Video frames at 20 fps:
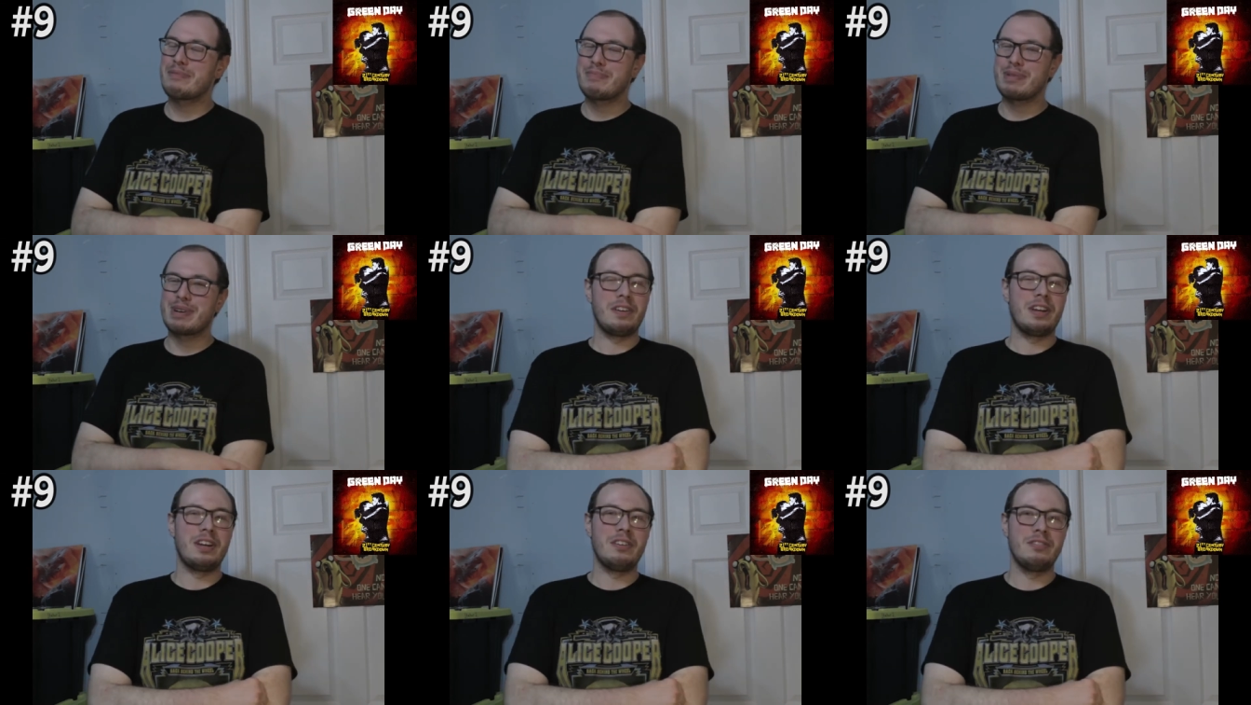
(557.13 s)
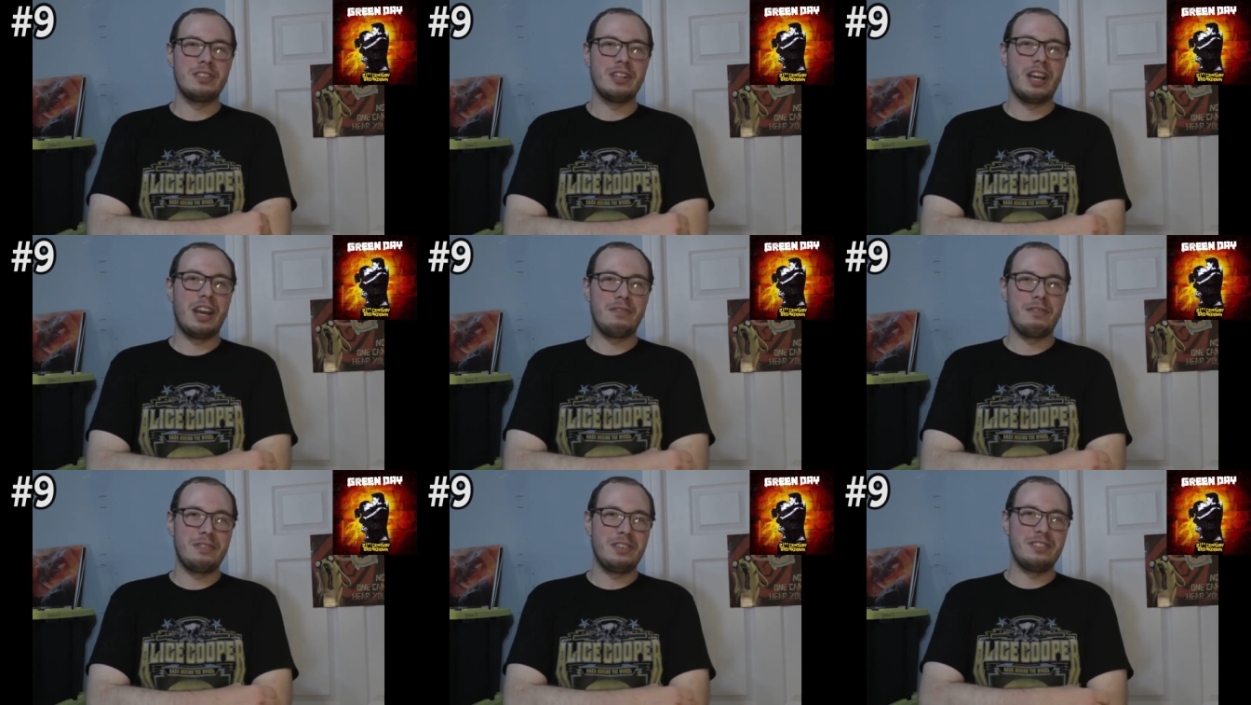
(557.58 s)
but
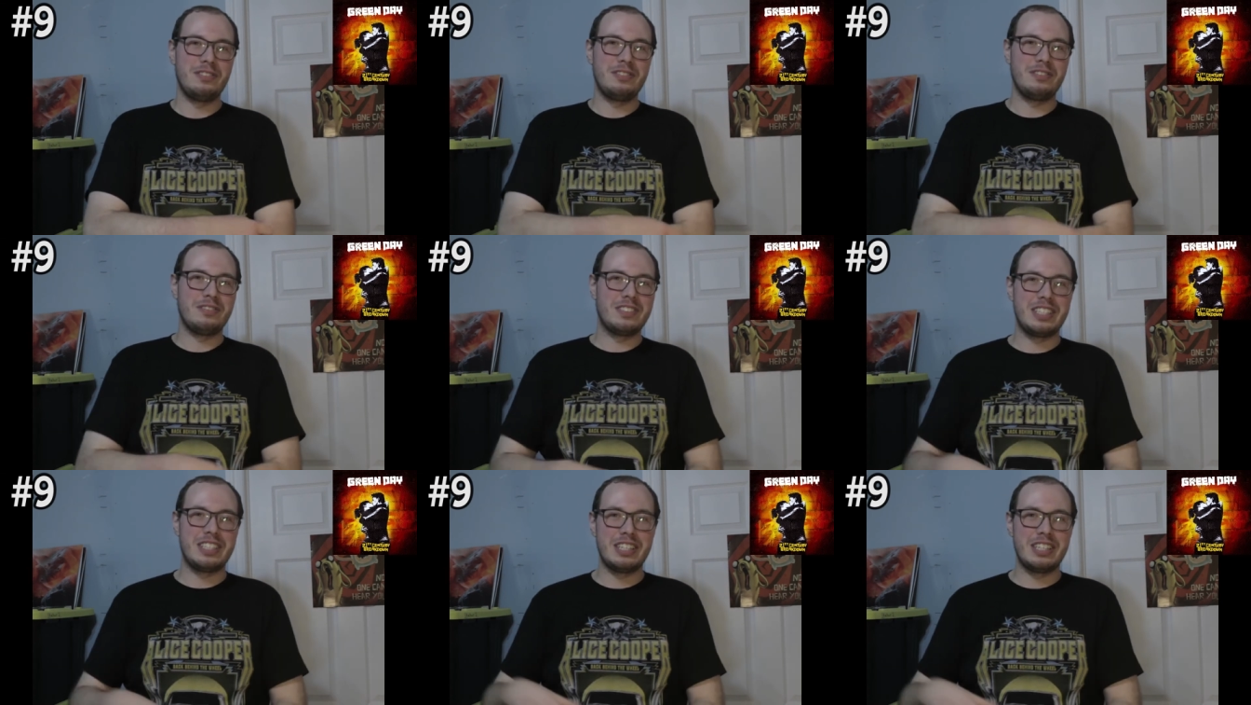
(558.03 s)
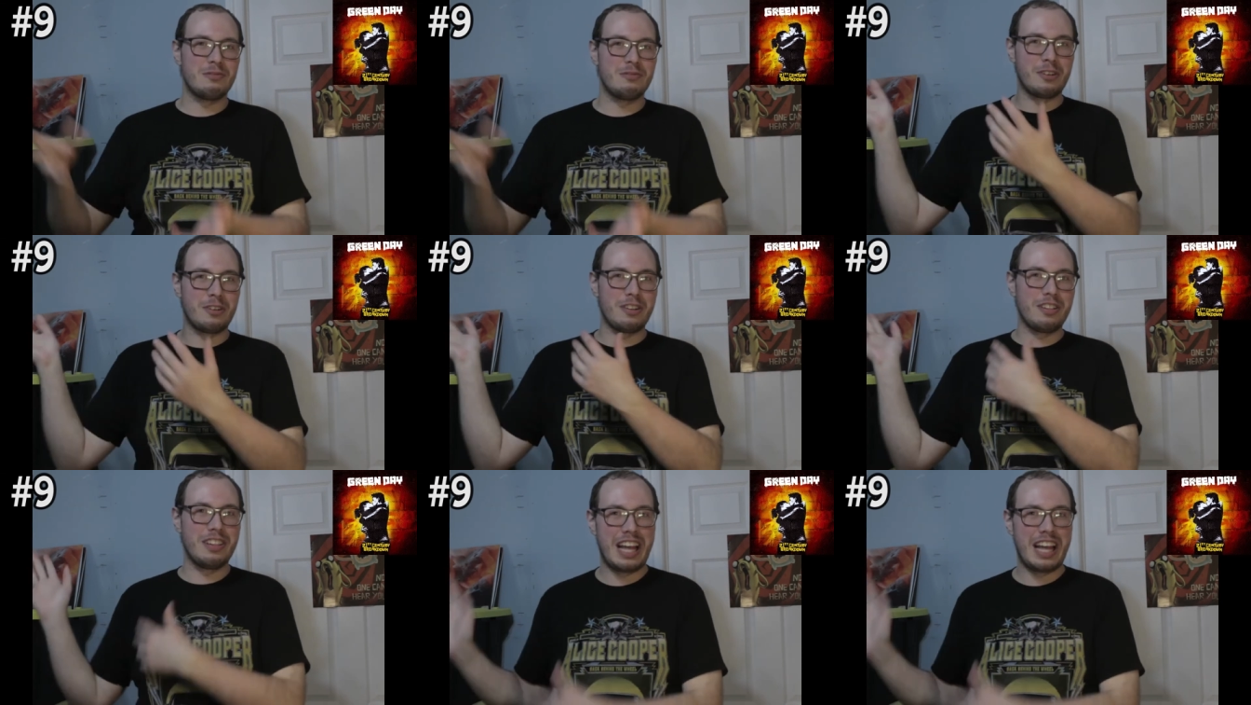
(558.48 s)
if you
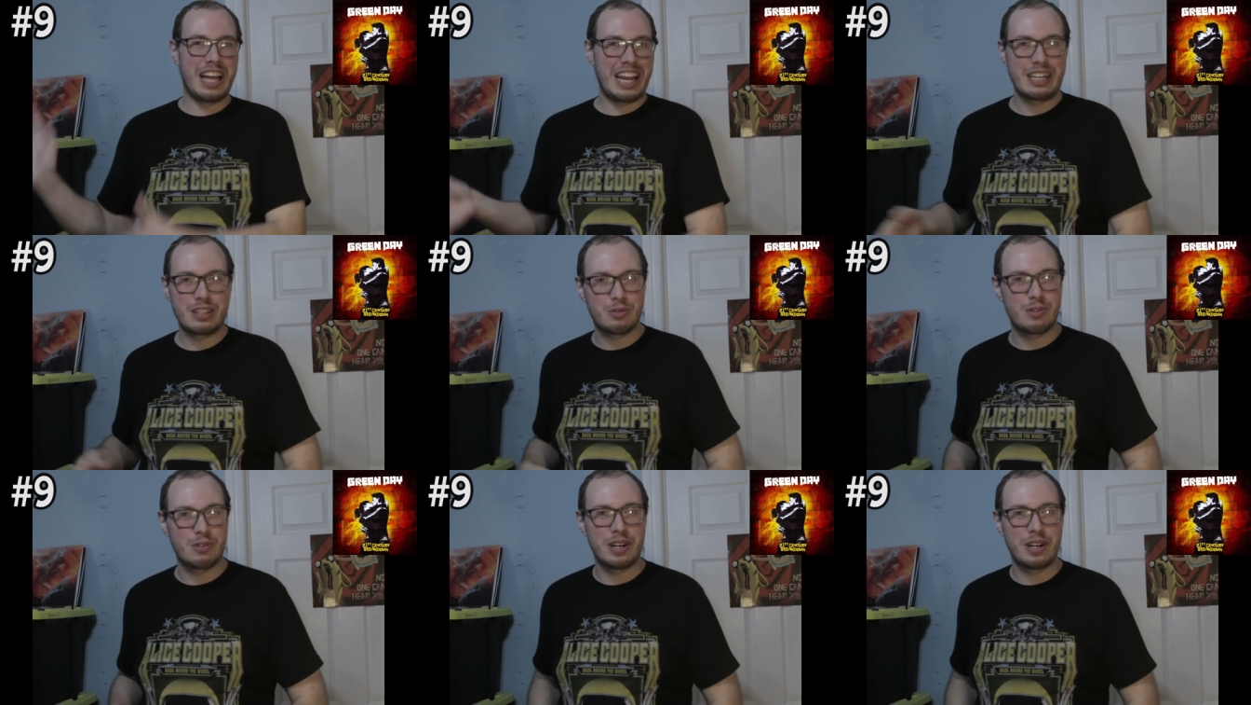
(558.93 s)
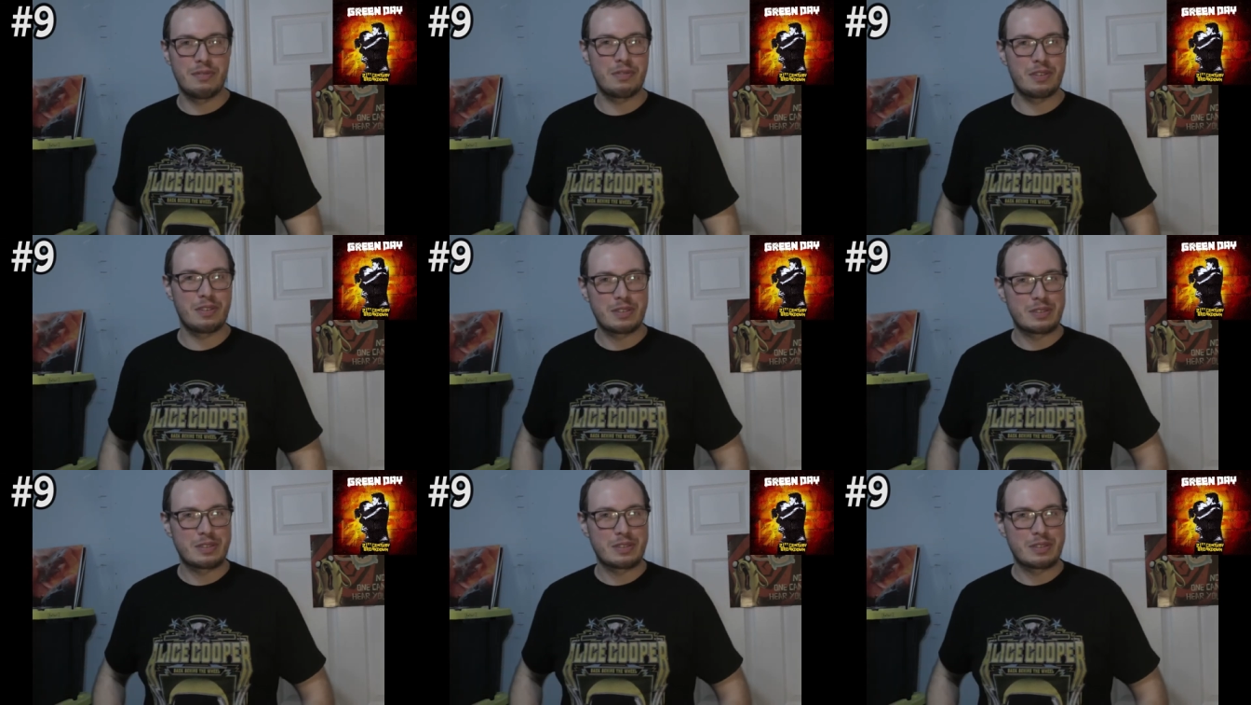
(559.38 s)
didn't like 21st